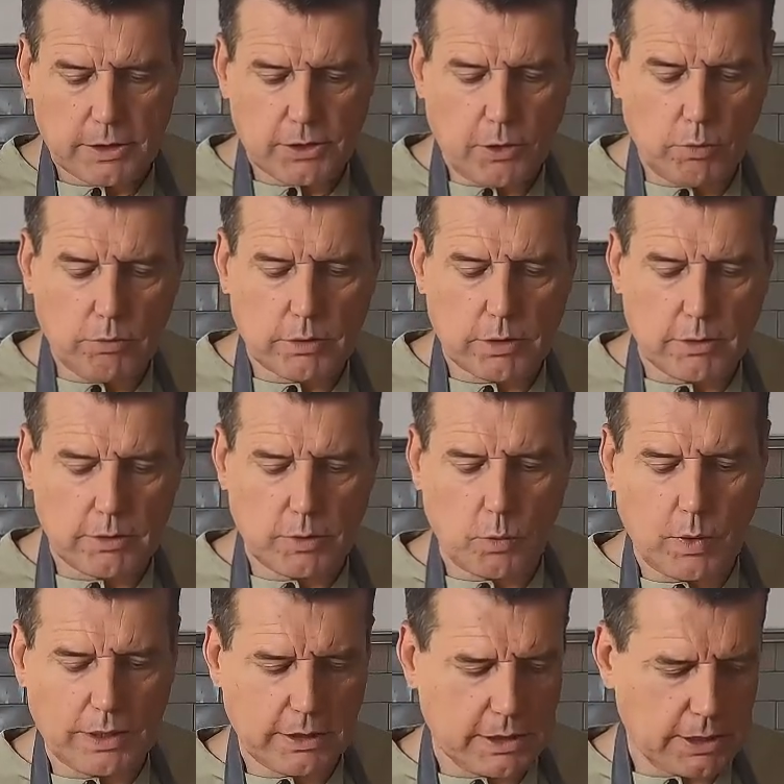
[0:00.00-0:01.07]

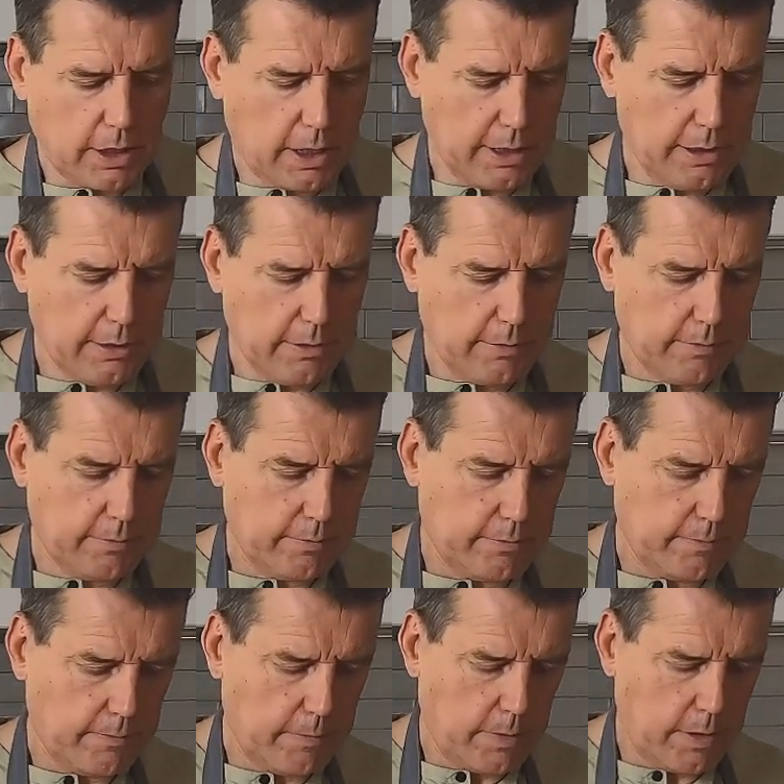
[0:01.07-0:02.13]
salt to one side,
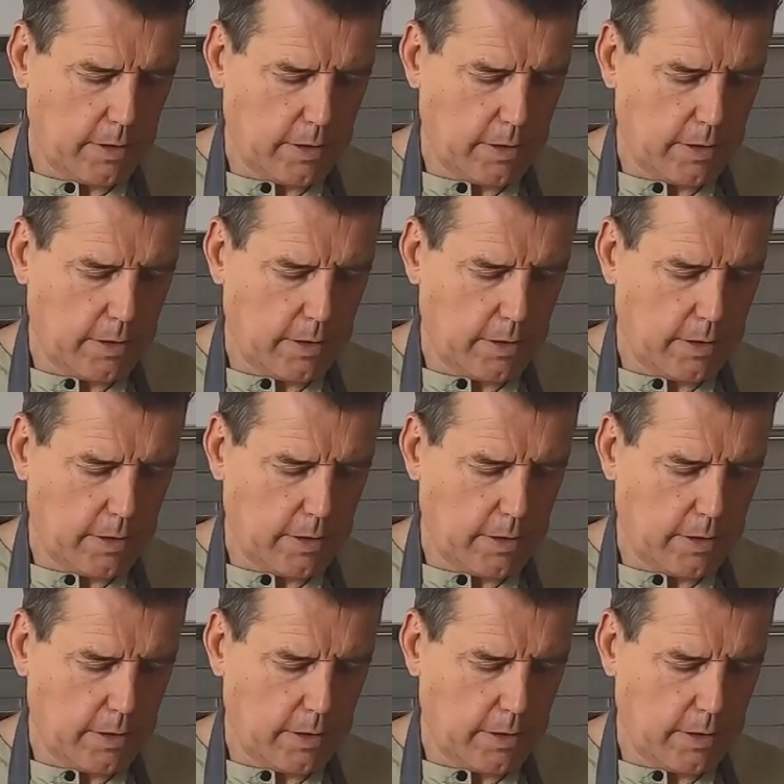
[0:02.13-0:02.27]
and